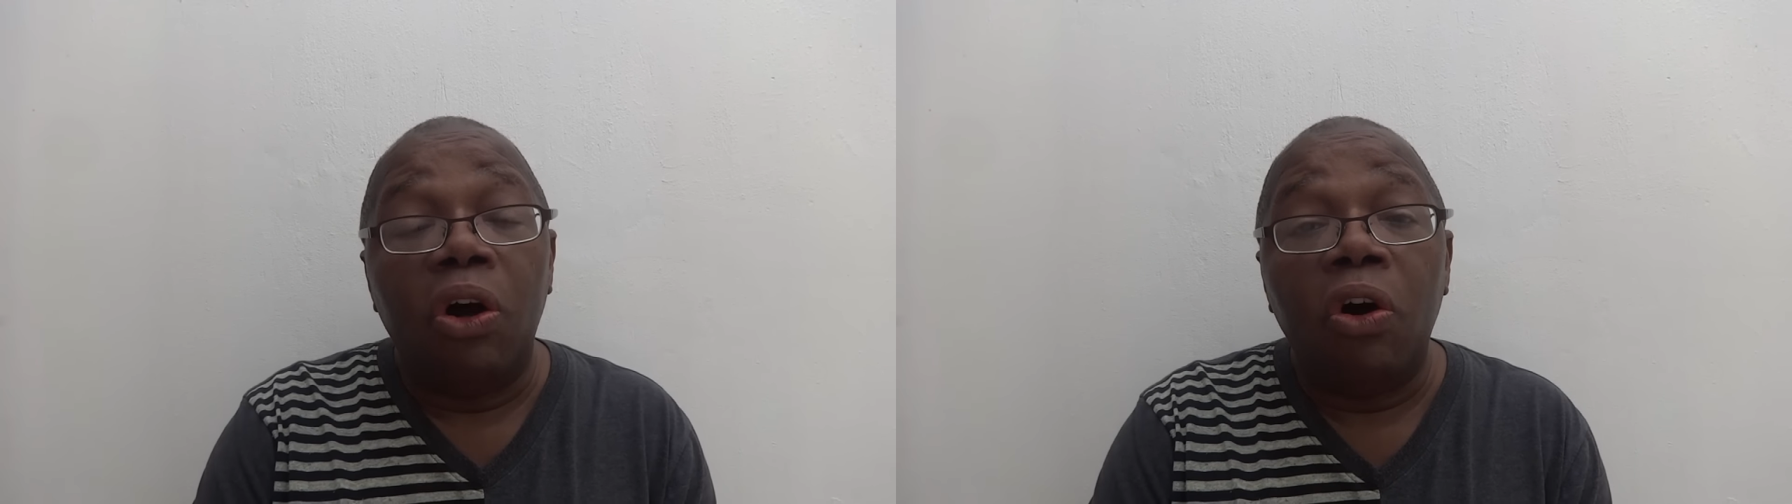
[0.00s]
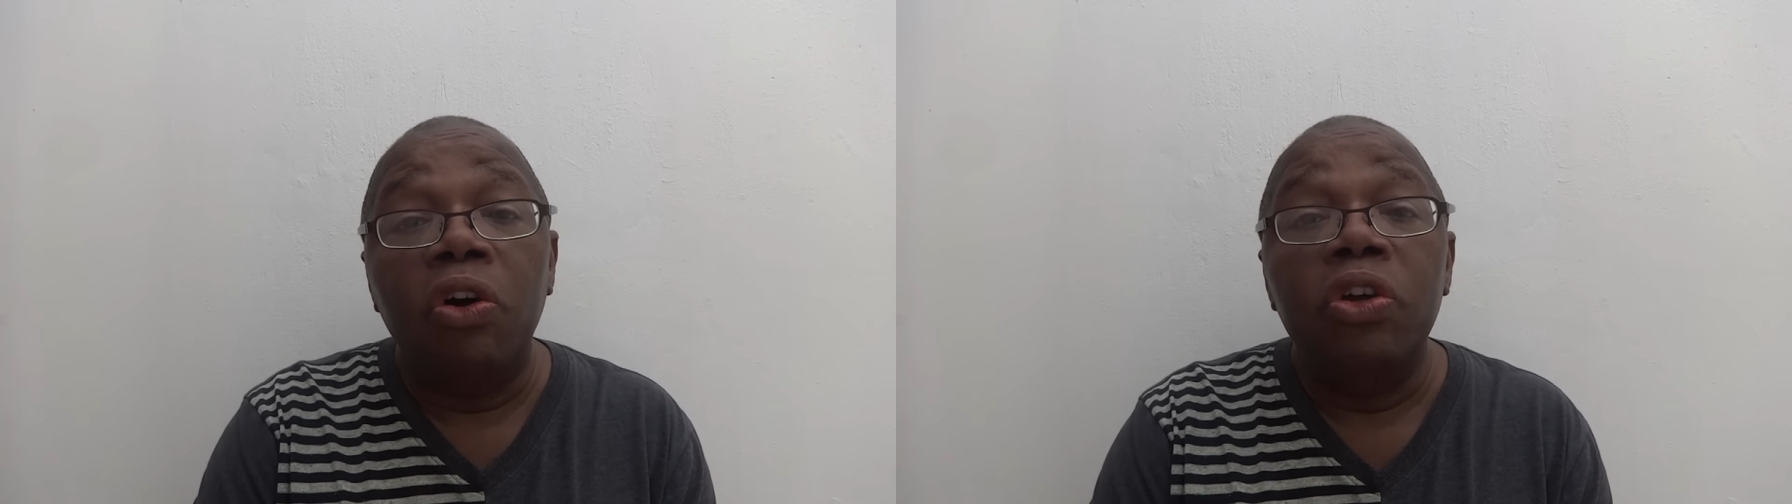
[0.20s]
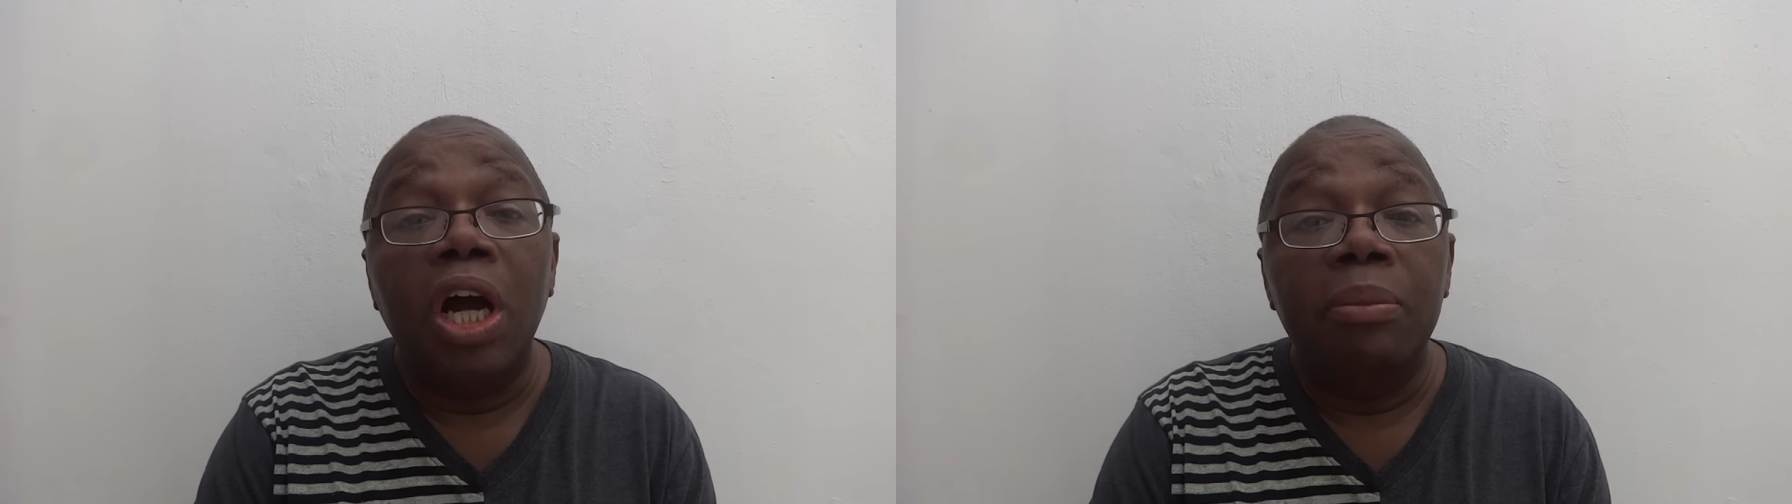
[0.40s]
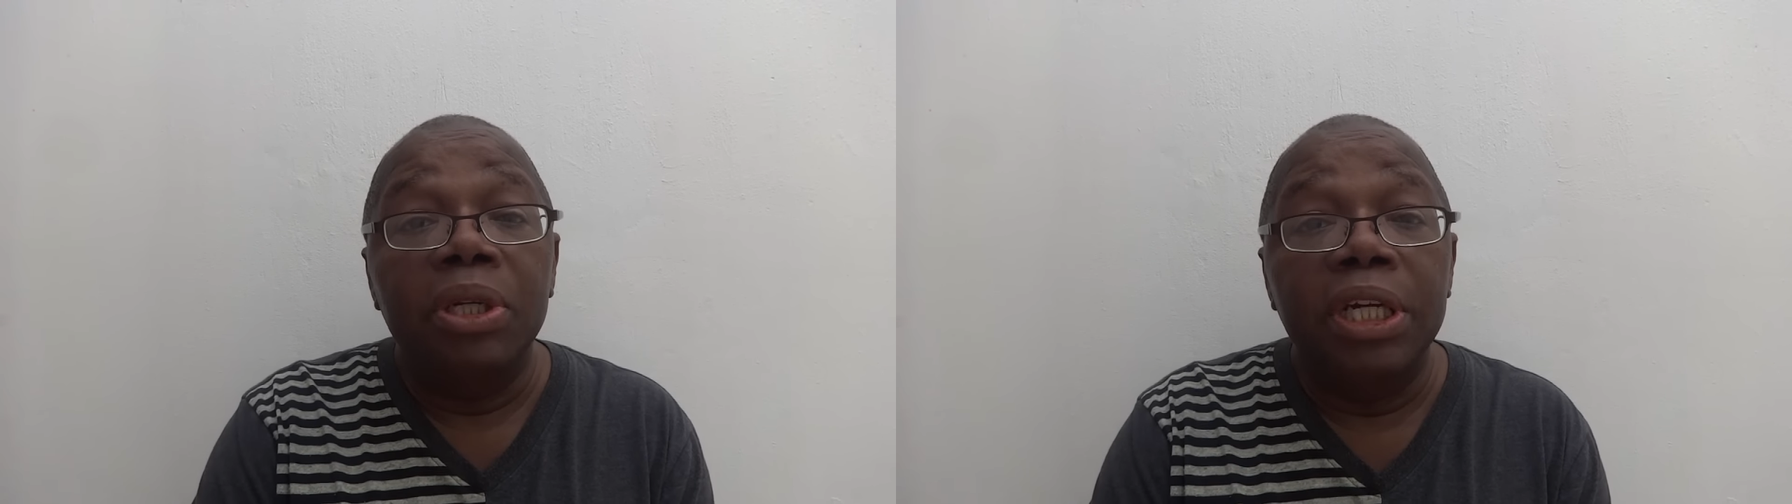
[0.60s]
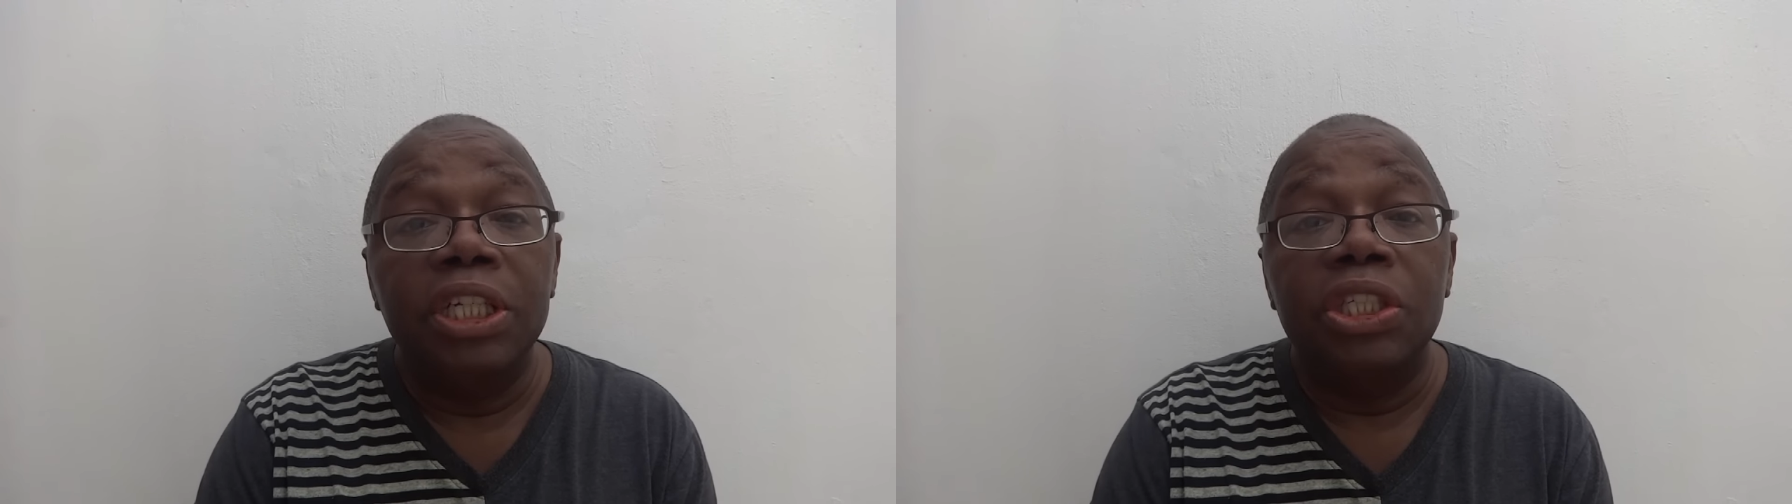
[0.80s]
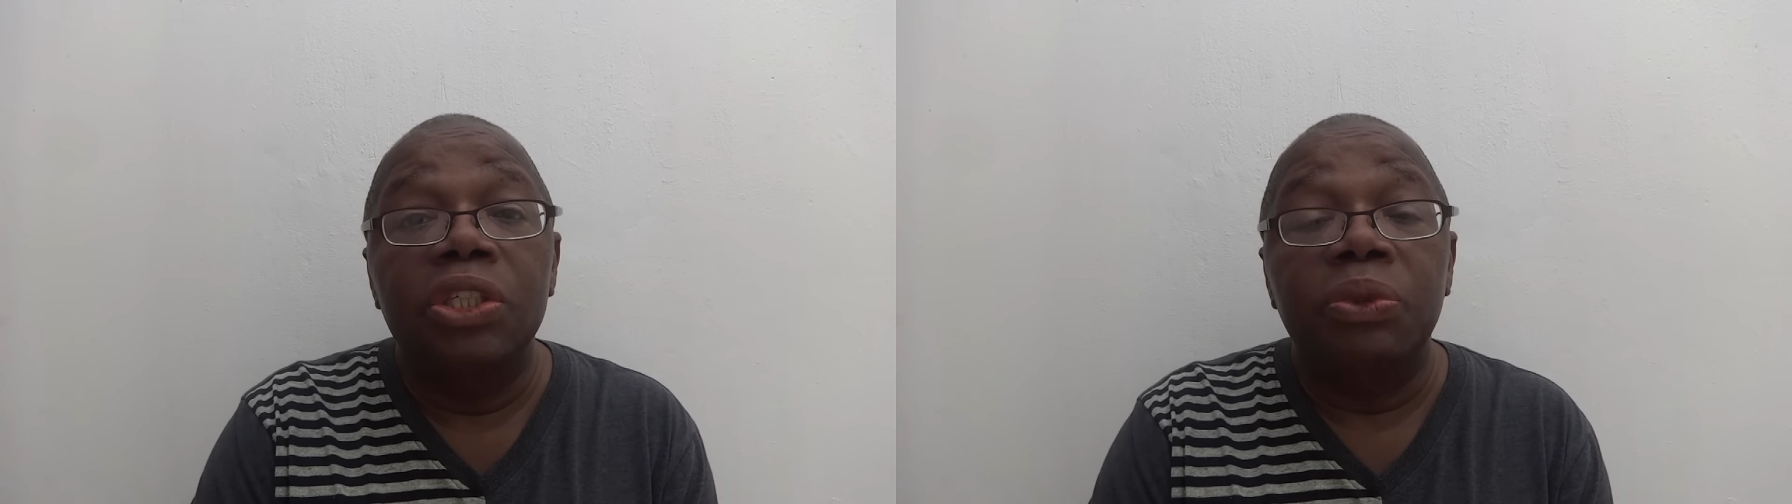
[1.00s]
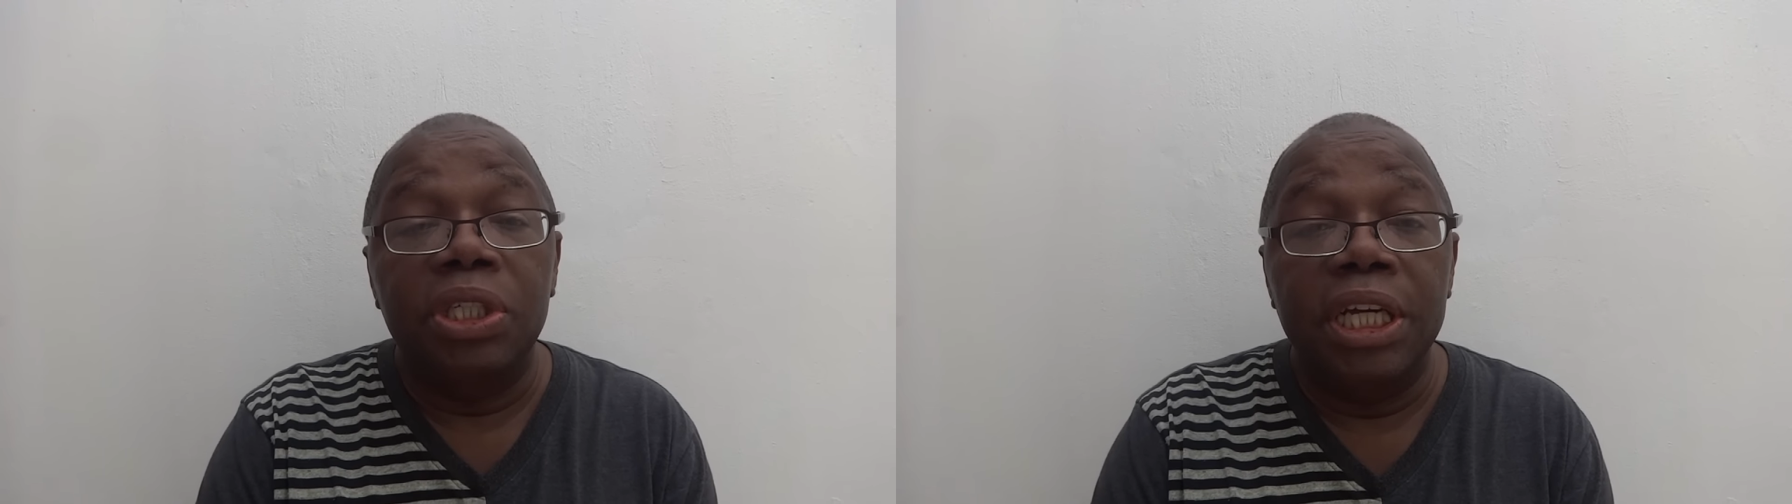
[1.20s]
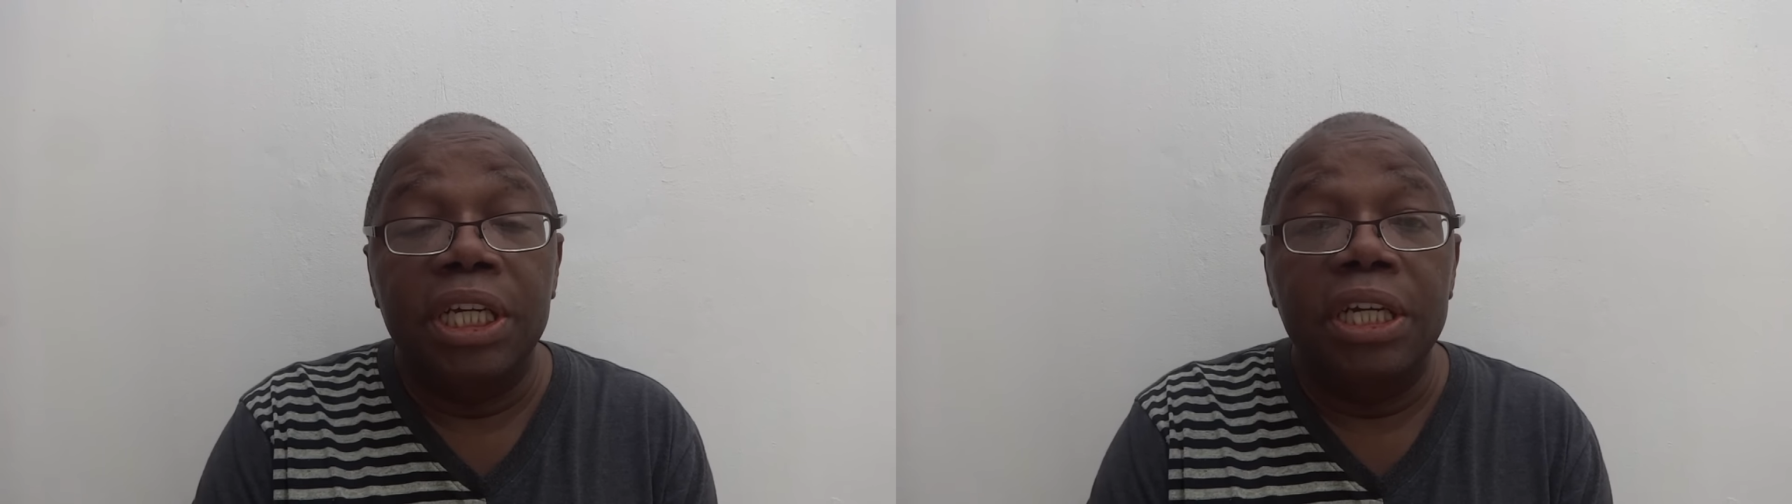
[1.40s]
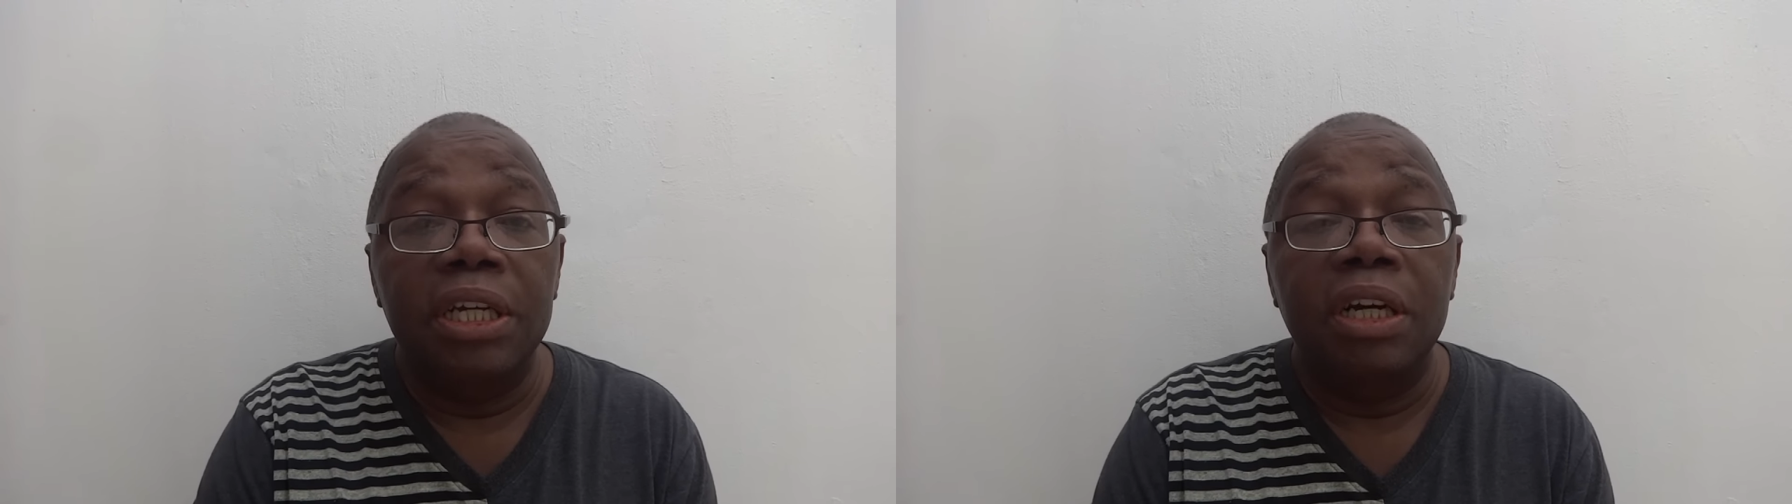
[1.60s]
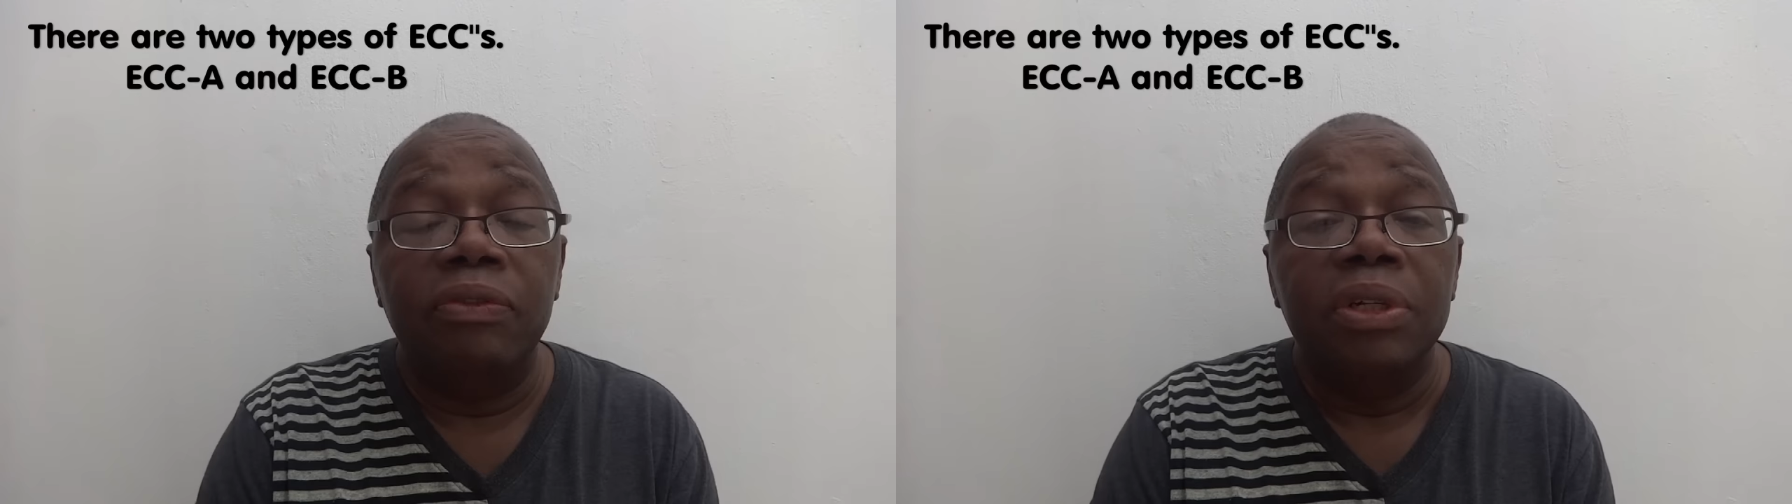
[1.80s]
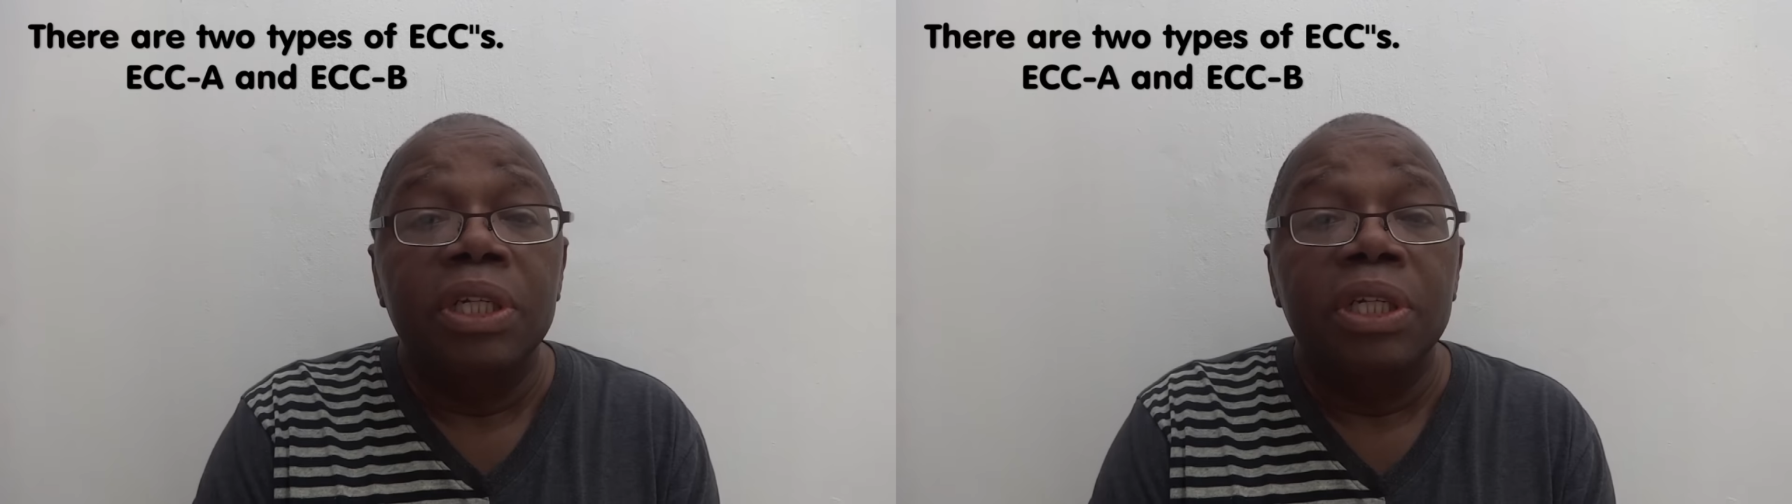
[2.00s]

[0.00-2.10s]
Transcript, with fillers: all your obligations were taken care of.